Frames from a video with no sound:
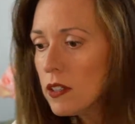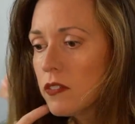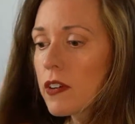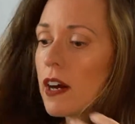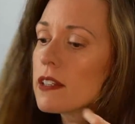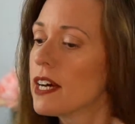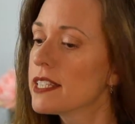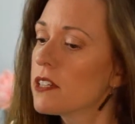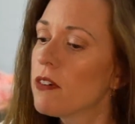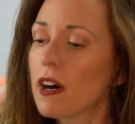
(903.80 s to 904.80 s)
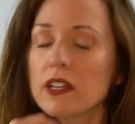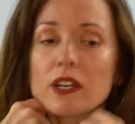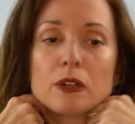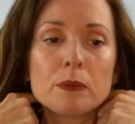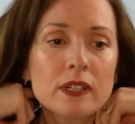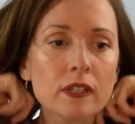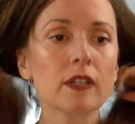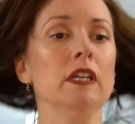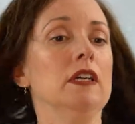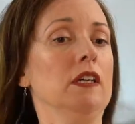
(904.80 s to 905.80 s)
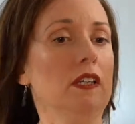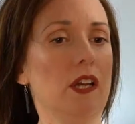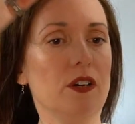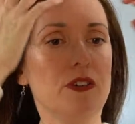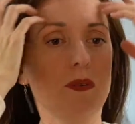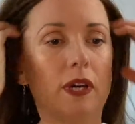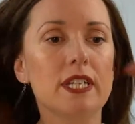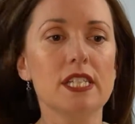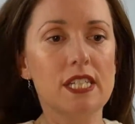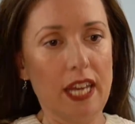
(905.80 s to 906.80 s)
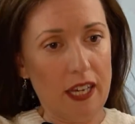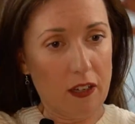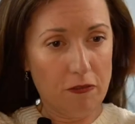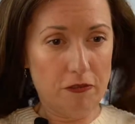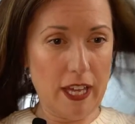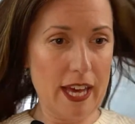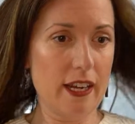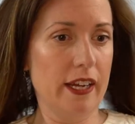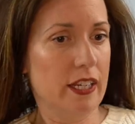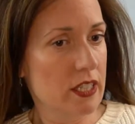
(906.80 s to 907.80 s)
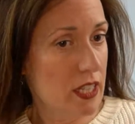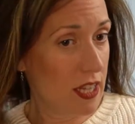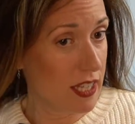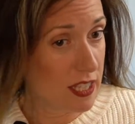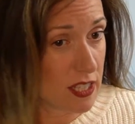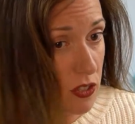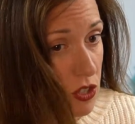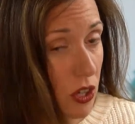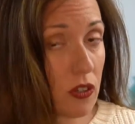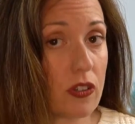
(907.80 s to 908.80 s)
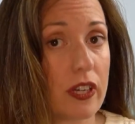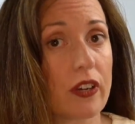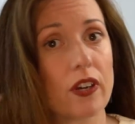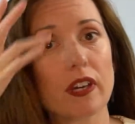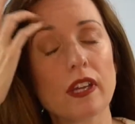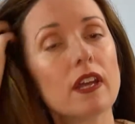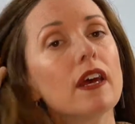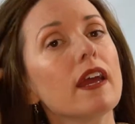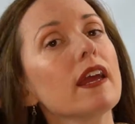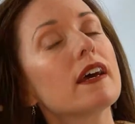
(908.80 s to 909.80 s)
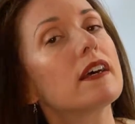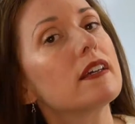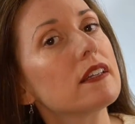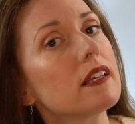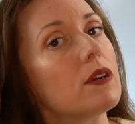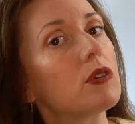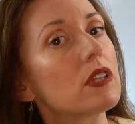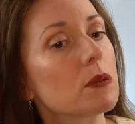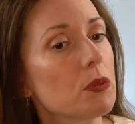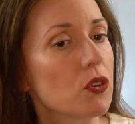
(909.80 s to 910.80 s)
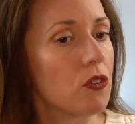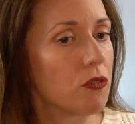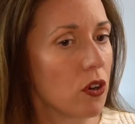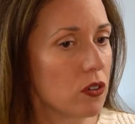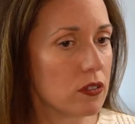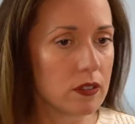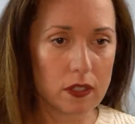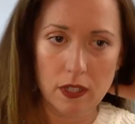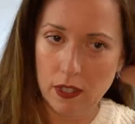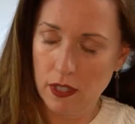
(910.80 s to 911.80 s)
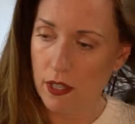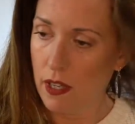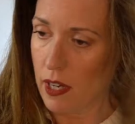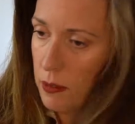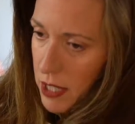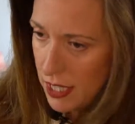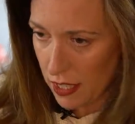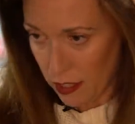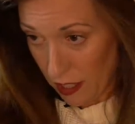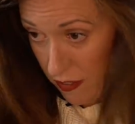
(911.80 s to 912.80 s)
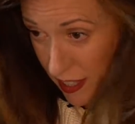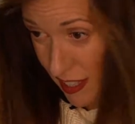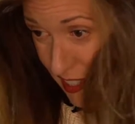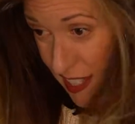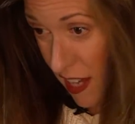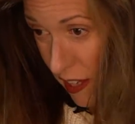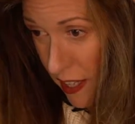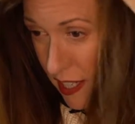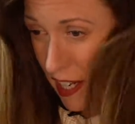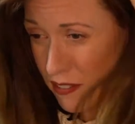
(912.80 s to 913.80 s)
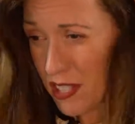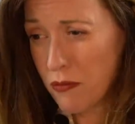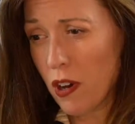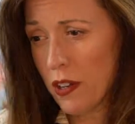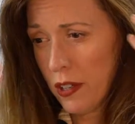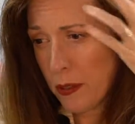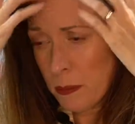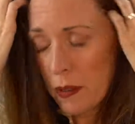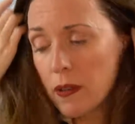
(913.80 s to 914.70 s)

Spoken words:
got lots of volume. Now if you wanted to take a flat iron to this, you totally could, and it would look beautiful. I'm just gonna leave it because I like to have some volume.